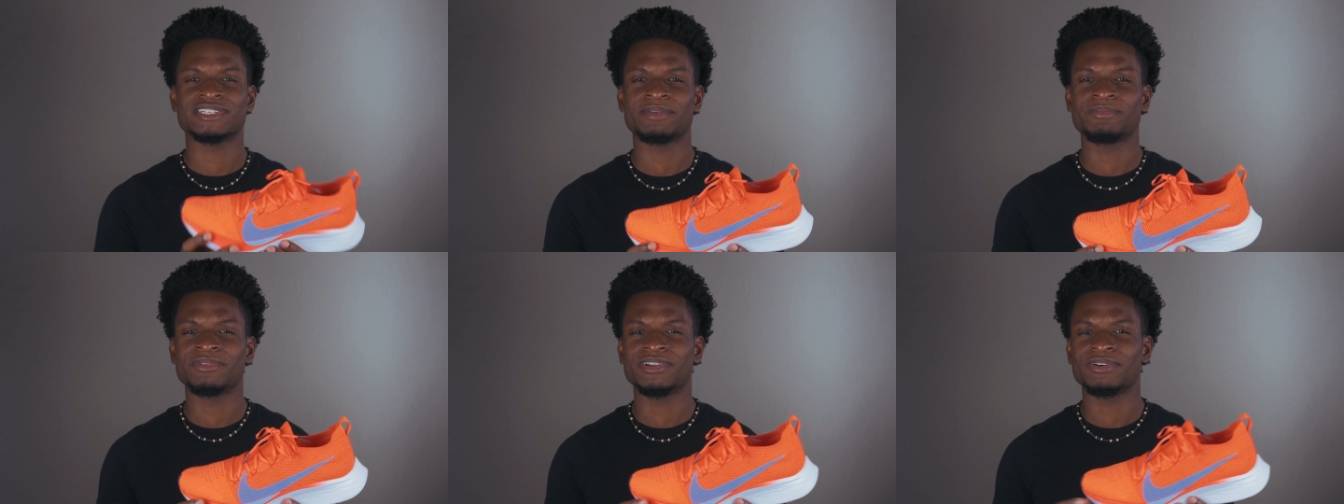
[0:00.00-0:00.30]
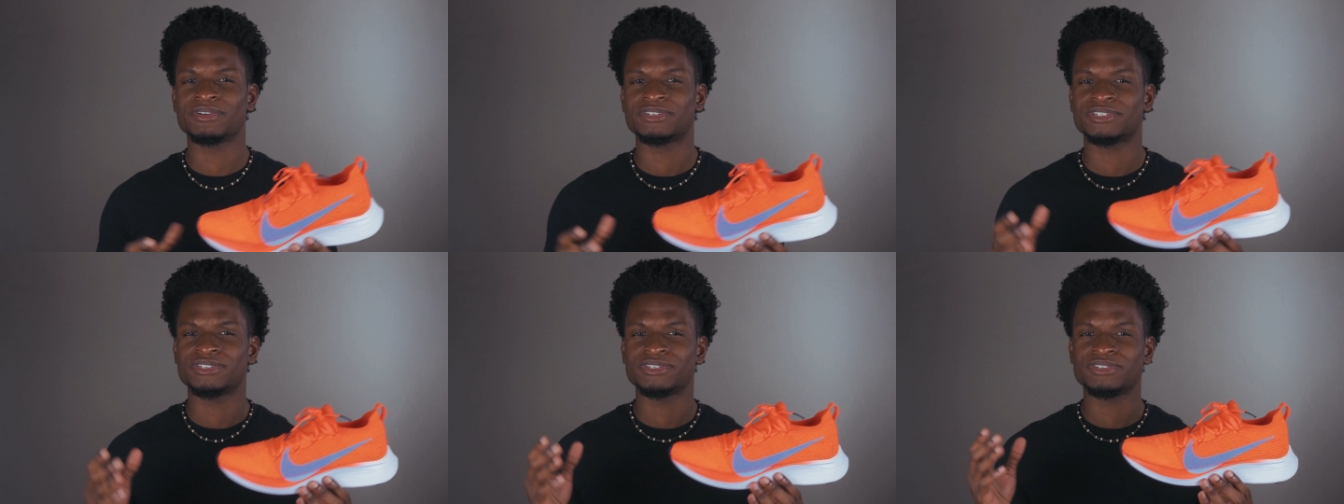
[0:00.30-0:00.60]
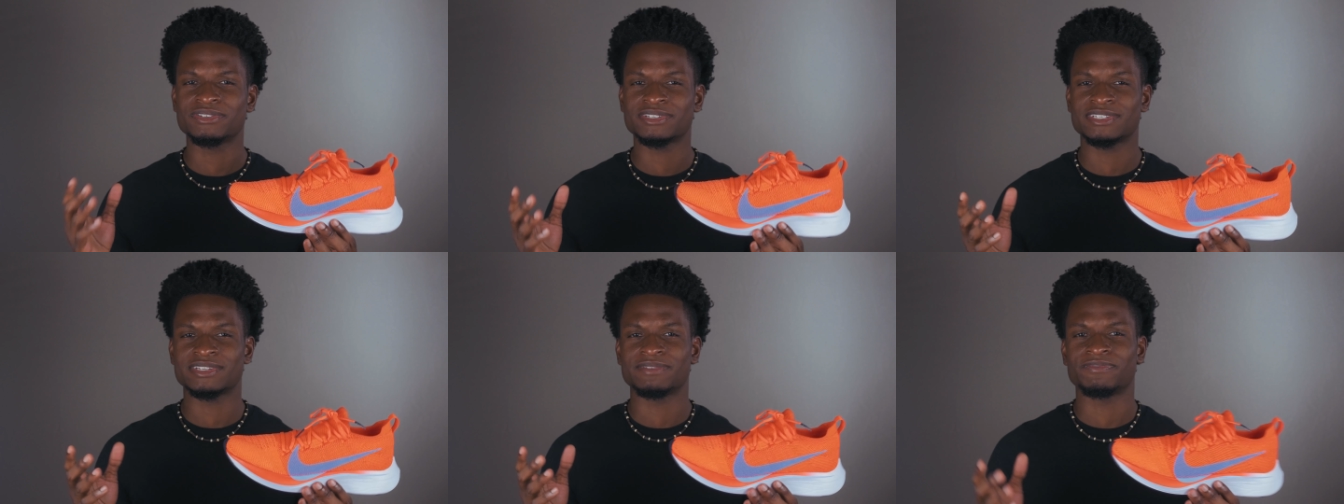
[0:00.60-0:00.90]
let me know what you
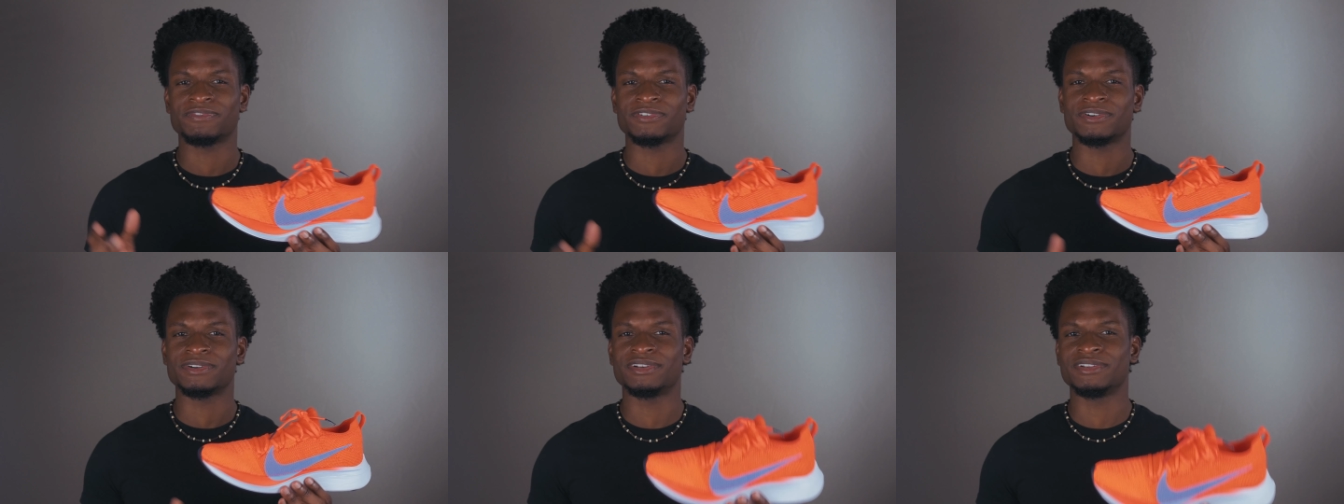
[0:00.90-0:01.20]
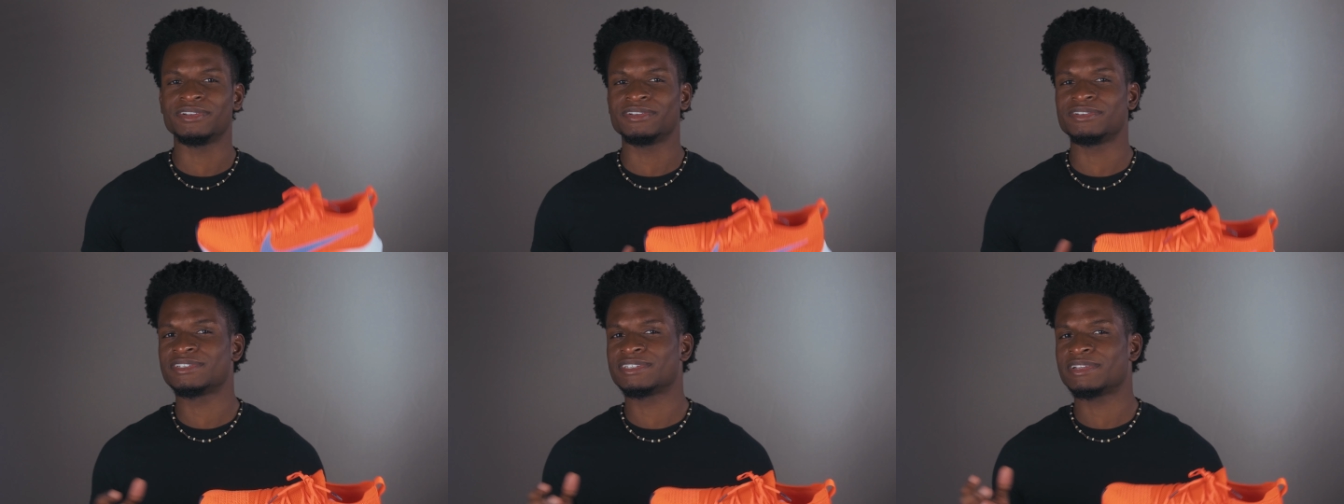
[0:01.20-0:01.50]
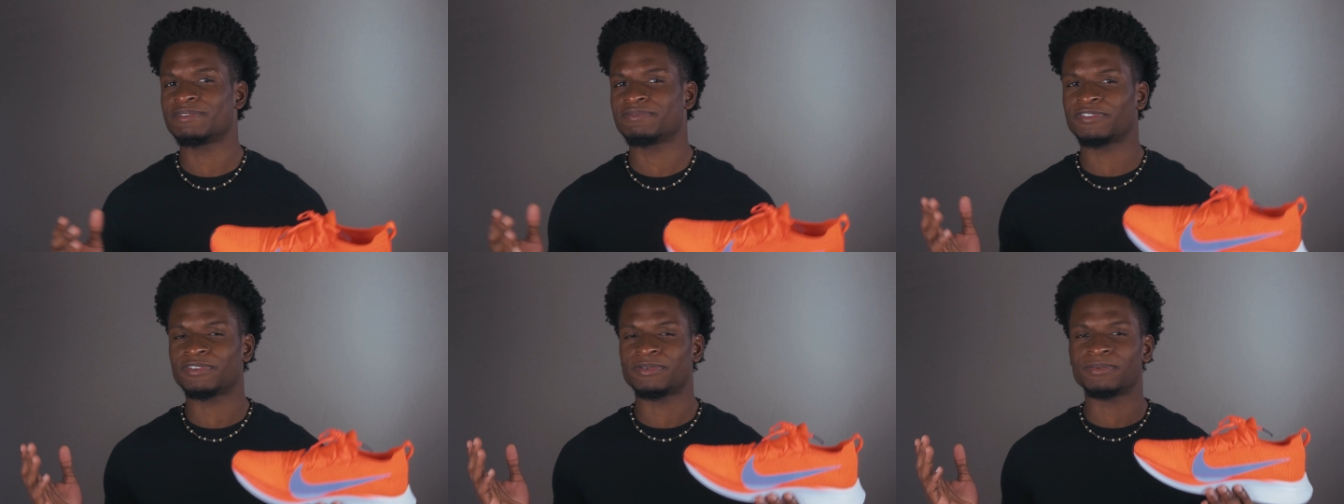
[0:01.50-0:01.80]
use them for. Do you use
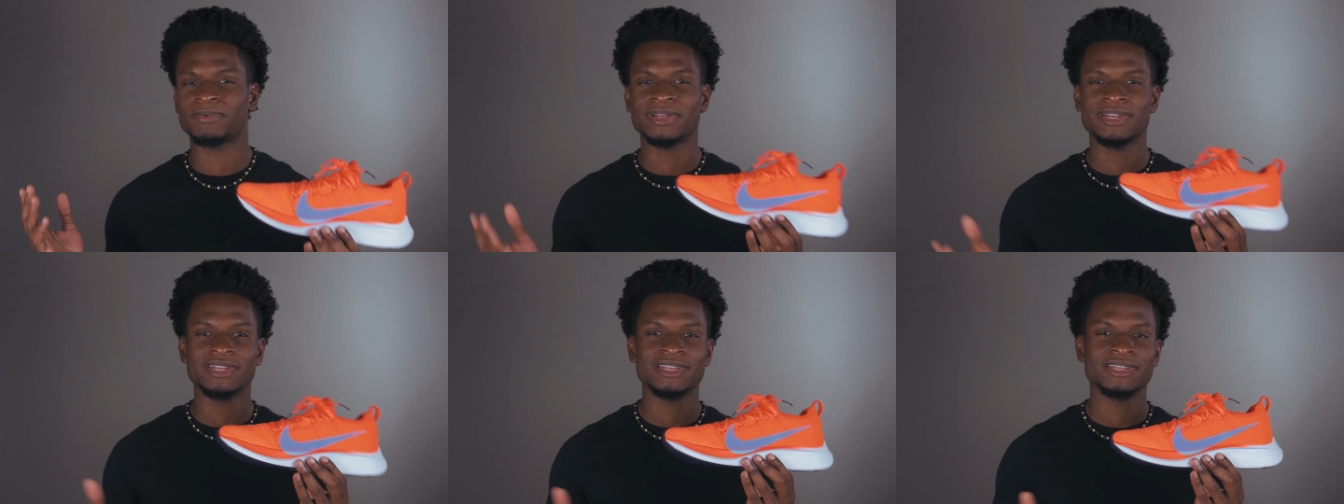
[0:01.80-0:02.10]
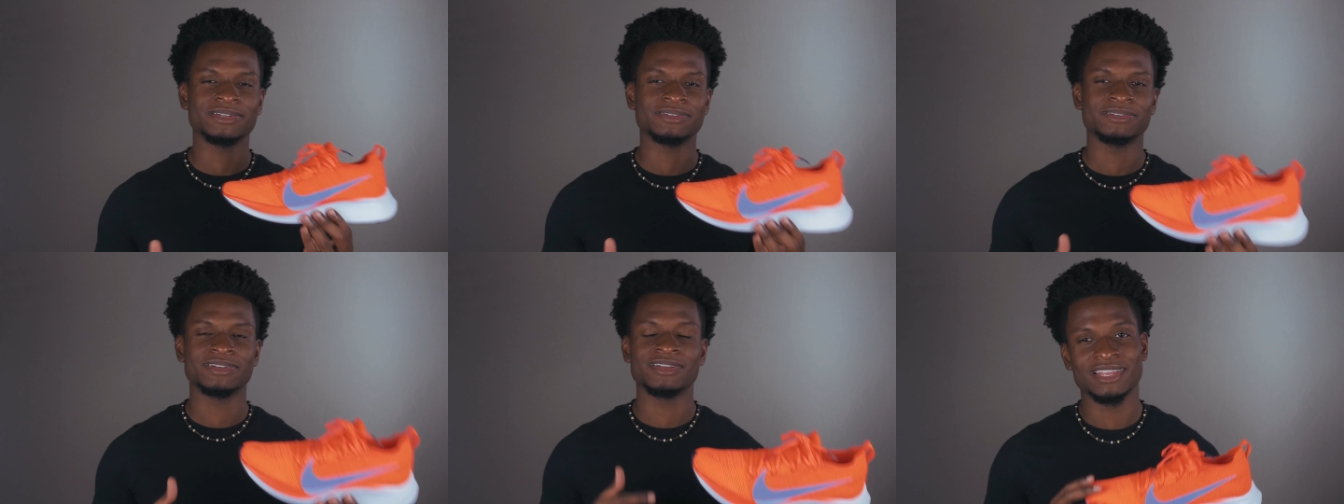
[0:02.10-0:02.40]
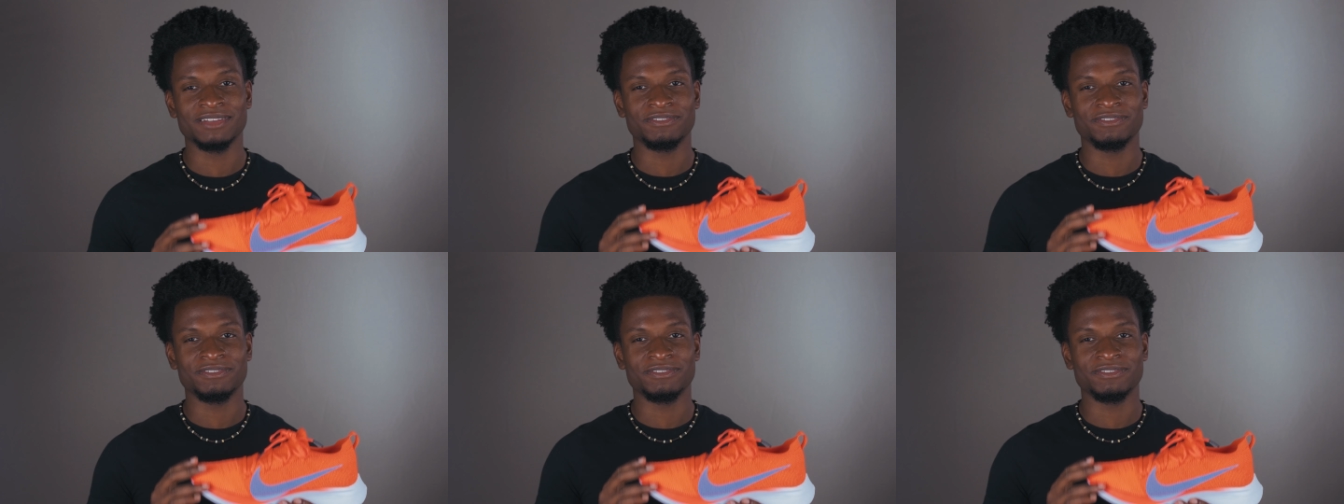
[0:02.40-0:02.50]
them for running?